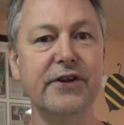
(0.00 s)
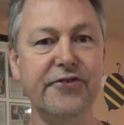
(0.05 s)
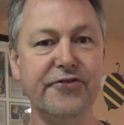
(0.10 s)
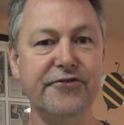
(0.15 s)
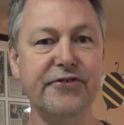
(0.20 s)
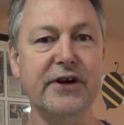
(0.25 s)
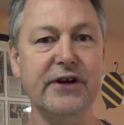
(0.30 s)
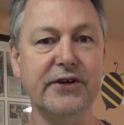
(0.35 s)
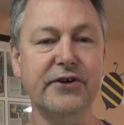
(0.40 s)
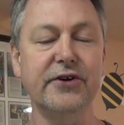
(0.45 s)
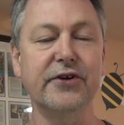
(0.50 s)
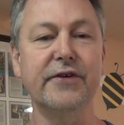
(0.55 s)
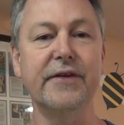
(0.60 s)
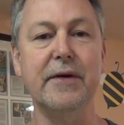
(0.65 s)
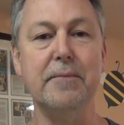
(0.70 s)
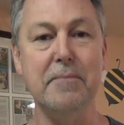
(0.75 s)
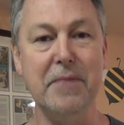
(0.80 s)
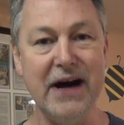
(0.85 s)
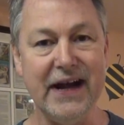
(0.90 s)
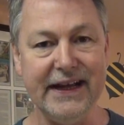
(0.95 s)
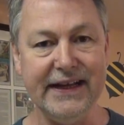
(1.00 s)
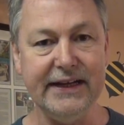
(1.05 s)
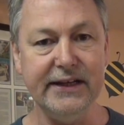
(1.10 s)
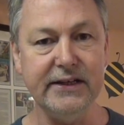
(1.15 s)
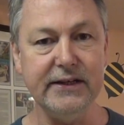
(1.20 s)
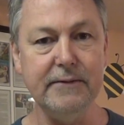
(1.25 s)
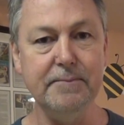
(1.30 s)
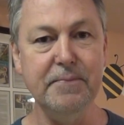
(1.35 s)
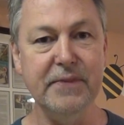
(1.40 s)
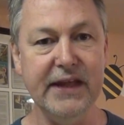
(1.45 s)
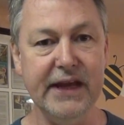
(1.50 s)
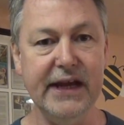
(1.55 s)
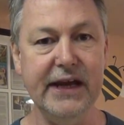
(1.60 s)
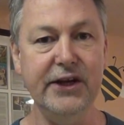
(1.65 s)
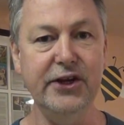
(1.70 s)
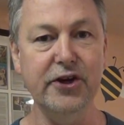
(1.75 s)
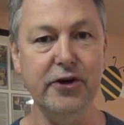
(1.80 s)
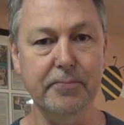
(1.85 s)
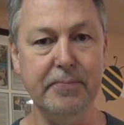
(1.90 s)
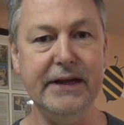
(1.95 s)
destructor, the mite,
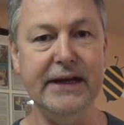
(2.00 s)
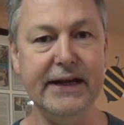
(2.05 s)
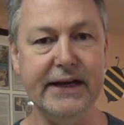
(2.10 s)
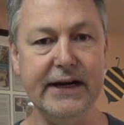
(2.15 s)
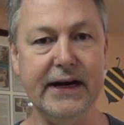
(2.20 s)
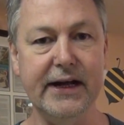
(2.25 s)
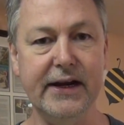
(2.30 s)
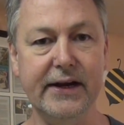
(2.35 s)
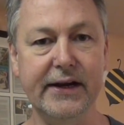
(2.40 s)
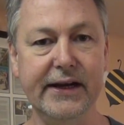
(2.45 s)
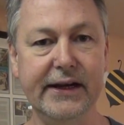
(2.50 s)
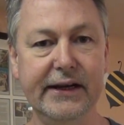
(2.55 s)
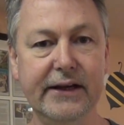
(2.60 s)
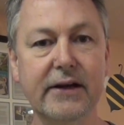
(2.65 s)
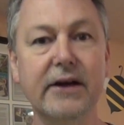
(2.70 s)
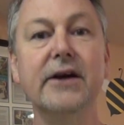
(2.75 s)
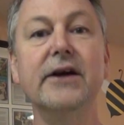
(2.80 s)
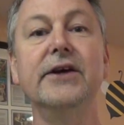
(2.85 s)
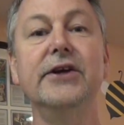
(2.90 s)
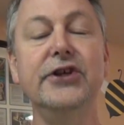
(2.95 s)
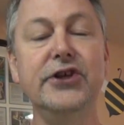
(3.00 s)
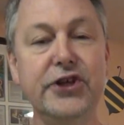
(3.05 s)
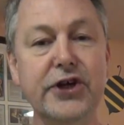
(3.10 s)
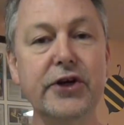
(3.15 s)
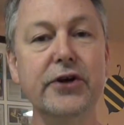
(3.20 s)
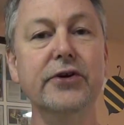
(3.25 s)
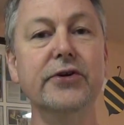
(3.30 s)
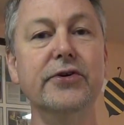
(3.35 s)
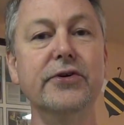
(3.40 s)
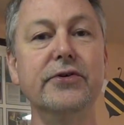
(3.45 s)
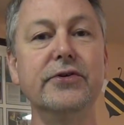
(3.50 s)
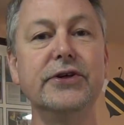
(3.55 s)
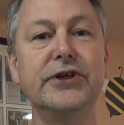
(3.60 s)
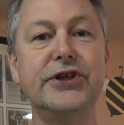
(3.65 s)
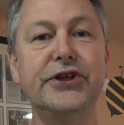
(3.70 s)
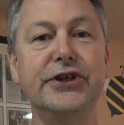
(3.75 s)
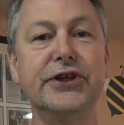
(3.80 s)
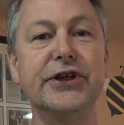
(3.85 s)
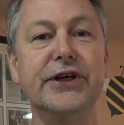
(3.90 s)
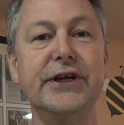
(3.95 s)
in your bee colony. You
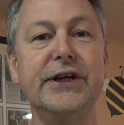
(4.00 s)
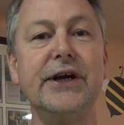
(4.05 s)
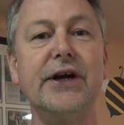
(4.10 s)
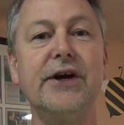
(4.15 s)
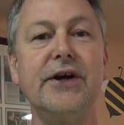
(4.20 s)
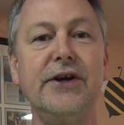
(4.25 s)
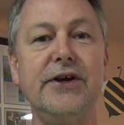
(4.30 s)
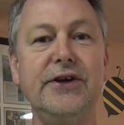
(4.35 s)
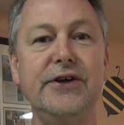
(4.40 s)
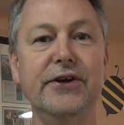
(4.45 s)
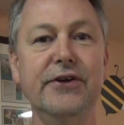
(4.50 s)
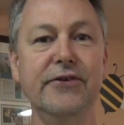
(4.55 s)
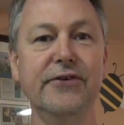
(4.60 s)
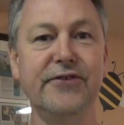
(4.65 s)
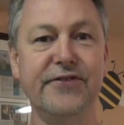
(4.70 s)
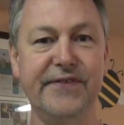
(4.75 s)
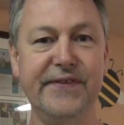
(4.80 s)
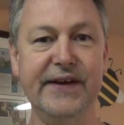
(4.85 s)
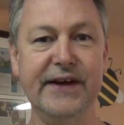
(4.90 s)
should use